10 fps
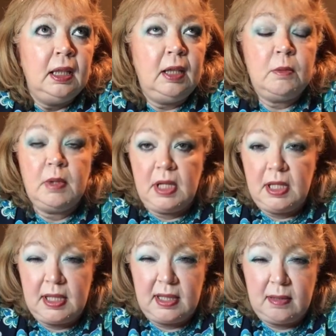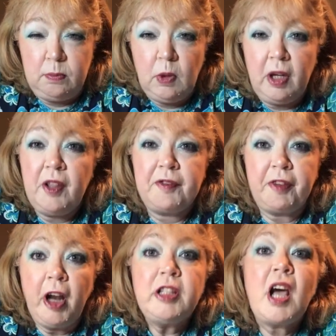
It was one of the front